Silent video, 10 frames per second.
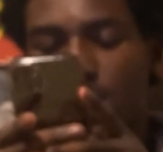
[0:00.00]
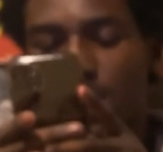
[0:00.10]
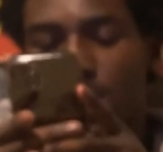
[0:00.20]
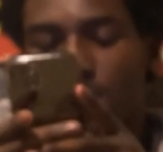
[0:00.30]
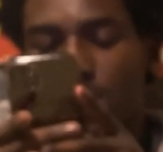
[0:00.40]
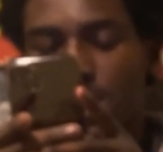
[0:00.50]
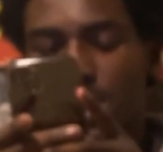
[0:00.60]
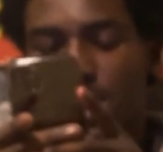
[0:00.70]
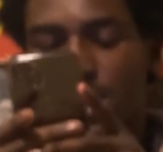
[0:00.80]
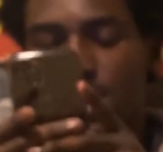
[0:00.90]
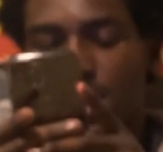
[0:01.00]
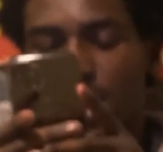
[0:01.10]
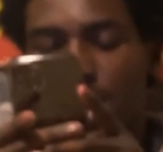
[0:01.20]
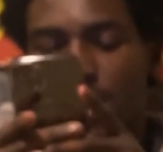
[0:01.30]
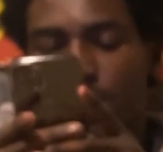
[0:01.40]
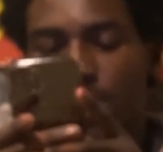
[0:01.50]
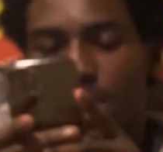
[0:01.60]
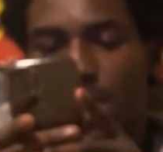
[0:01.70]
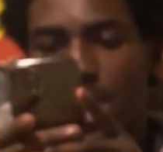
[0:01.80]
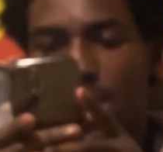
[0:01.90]
it wasn't easy to edit,
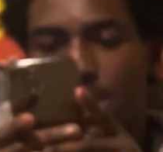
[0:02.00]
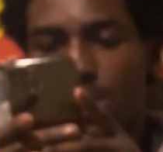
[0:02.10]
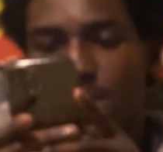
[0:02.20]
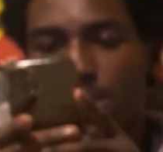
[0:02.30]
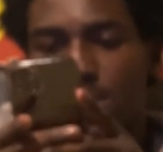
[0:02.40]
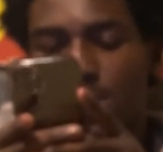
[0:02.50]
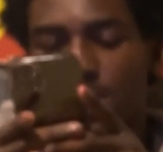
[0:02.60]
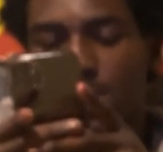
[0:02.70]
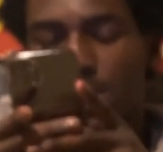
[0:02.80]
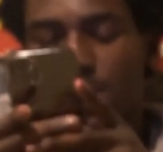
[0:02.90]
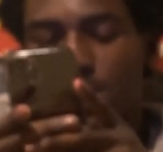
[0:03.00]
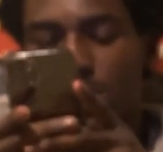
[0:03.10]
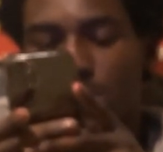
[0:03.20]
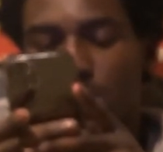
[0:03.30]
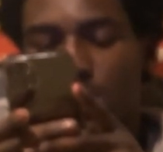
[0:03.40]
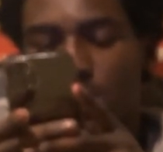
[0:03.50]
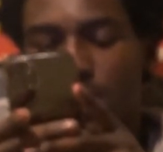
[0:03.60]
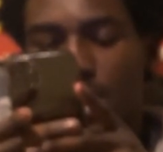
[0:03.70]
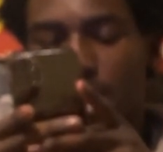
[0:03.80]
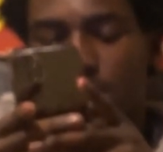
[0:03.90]
bruh. I had to do a little
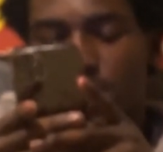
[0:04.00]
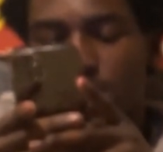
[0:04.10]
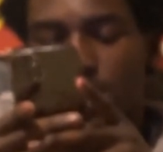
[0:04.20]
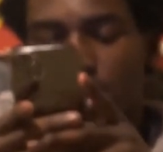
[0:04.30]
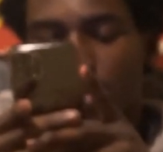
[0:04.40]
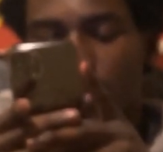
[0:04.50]
bit of extra stuff.